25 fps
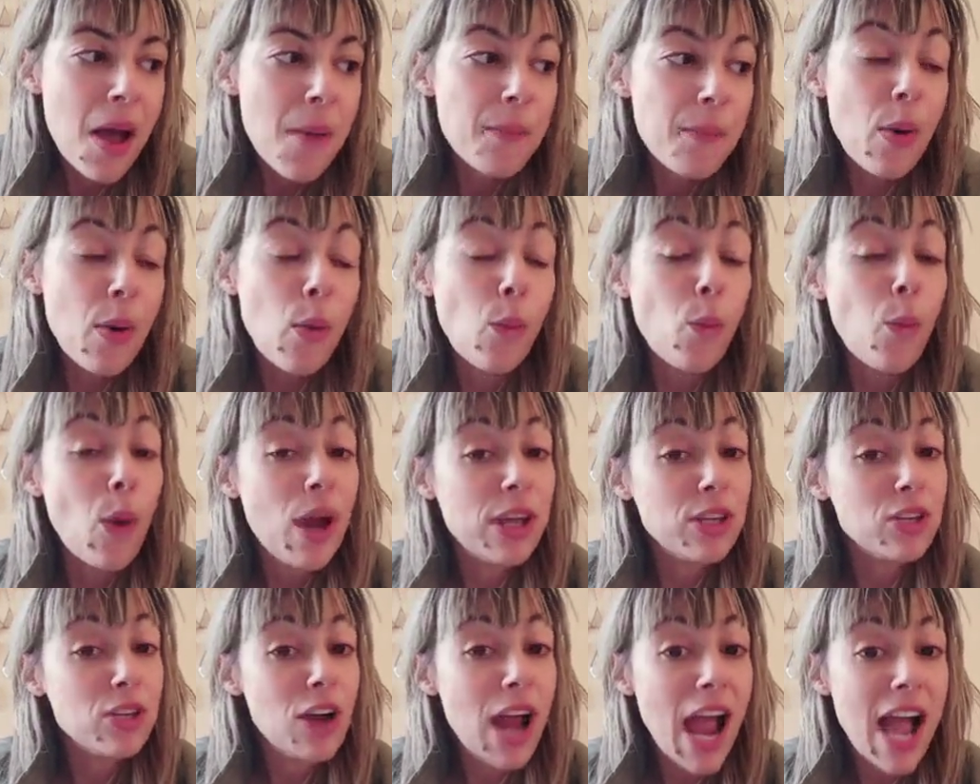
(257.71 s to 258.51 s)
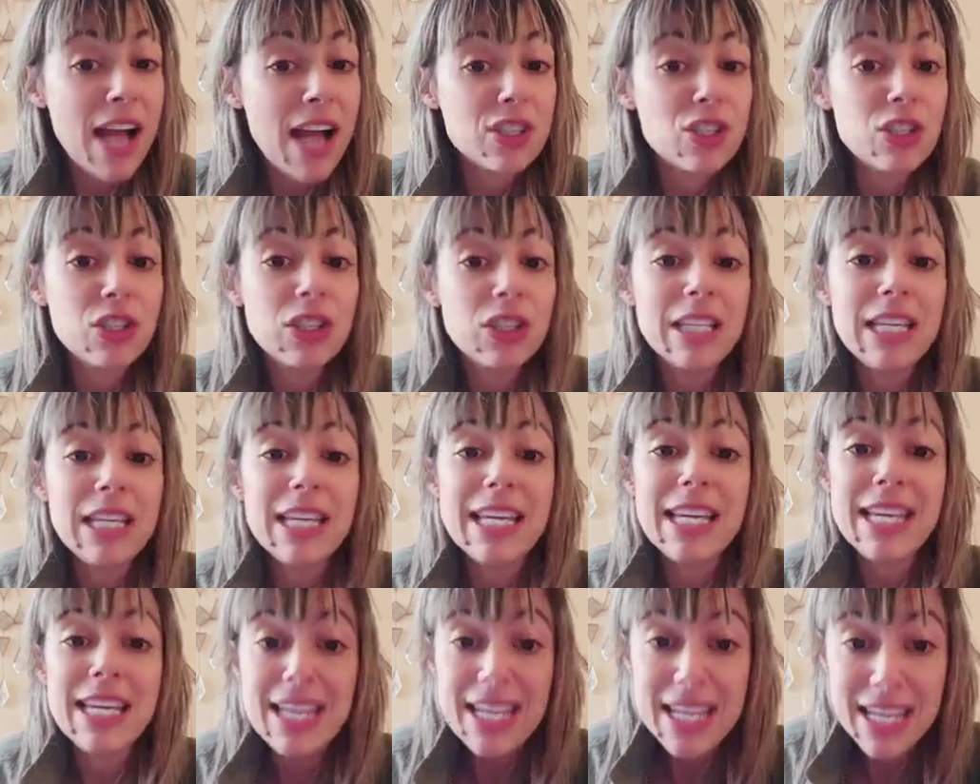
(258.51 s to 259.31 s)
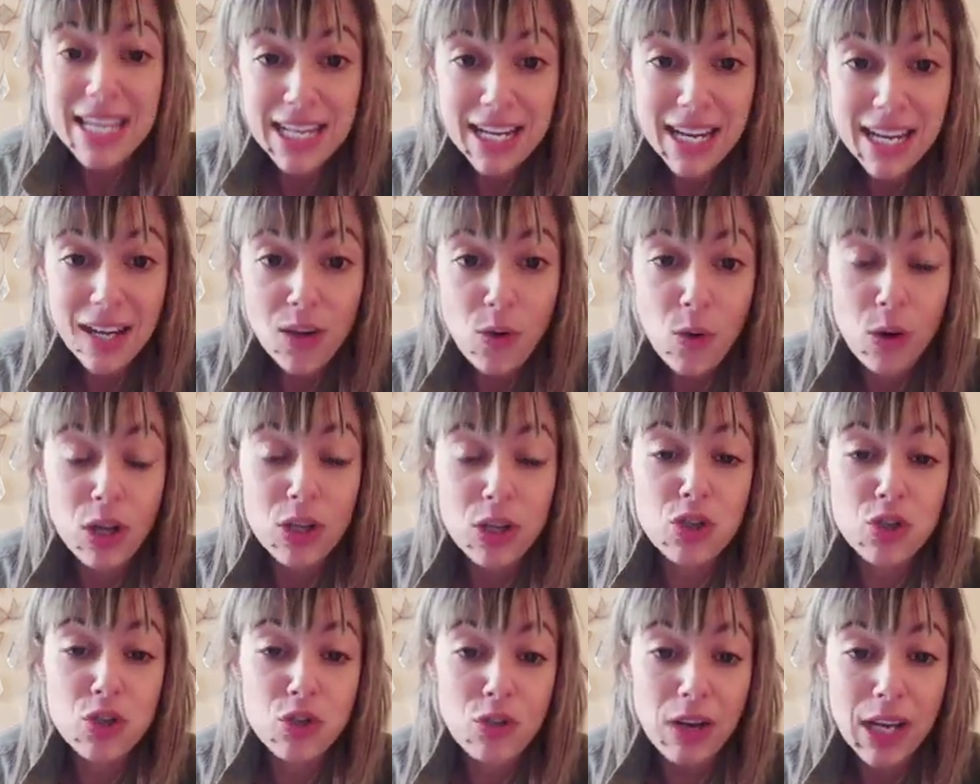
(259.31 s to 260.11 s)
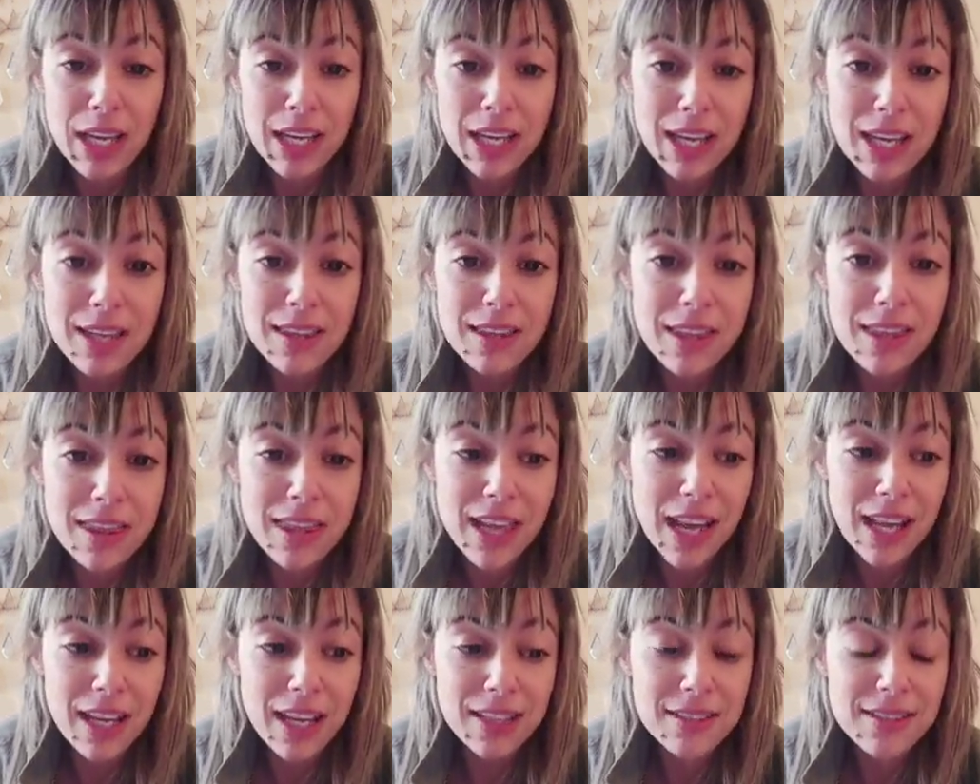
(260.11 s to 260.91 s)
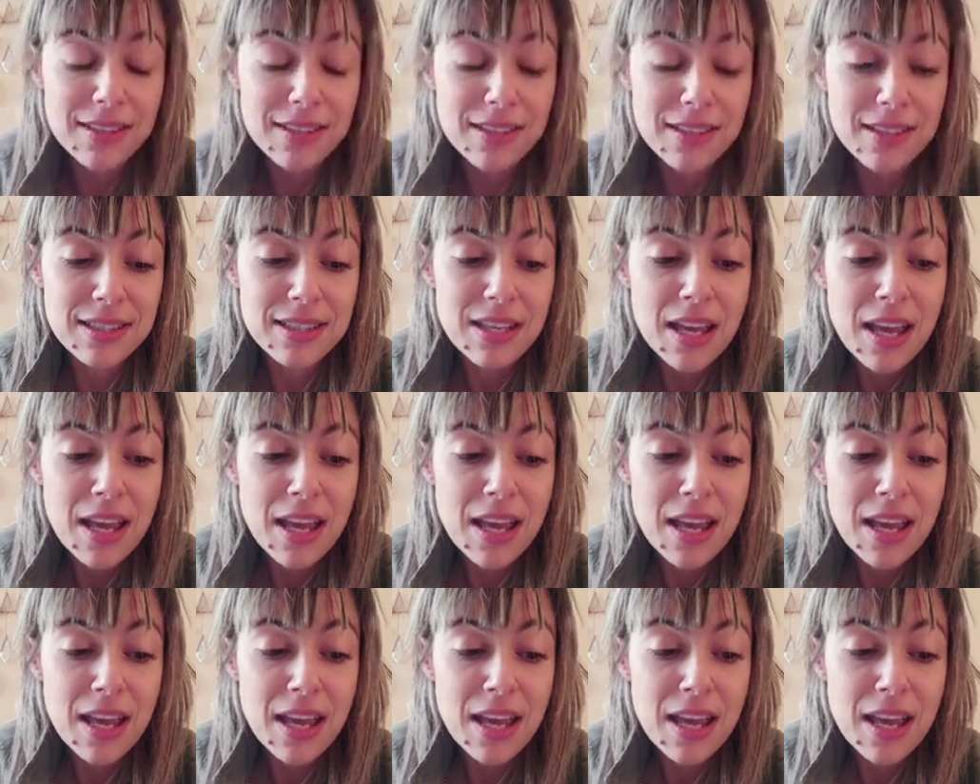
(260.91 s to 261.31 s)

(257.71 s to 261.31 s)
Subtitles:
But when you're actually eating or drinking the things,